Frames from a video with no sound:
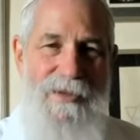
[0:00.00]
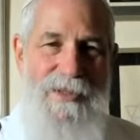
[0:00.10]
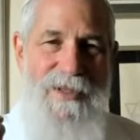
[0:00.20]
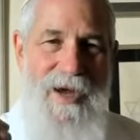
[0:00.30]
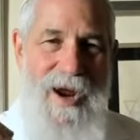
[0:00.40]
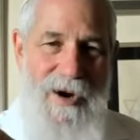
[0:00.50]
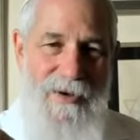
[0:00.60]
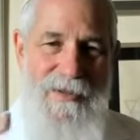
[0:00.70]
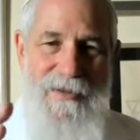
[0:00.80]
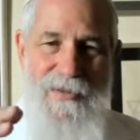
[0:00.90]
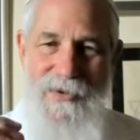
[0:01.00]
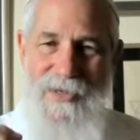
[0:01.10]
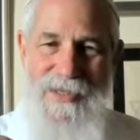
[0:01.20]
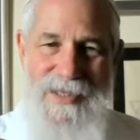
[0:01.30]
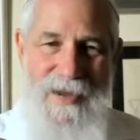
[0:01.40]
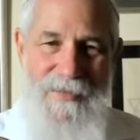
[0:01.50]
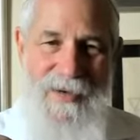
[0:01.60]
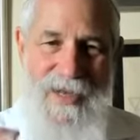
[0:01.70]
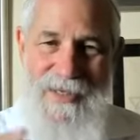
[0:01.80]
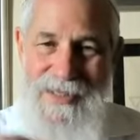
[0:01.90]
is the heart,
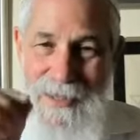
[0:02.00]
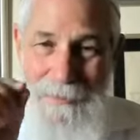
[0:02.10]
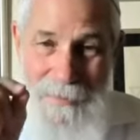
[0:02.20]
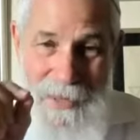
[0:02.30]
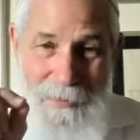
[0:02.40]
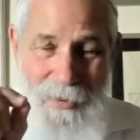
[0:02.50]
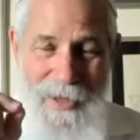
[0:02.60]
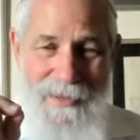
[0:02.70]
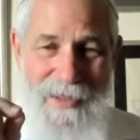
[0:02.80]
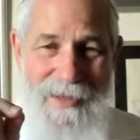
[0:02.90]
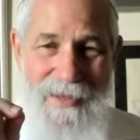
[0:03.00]
37, and it's the midpoint.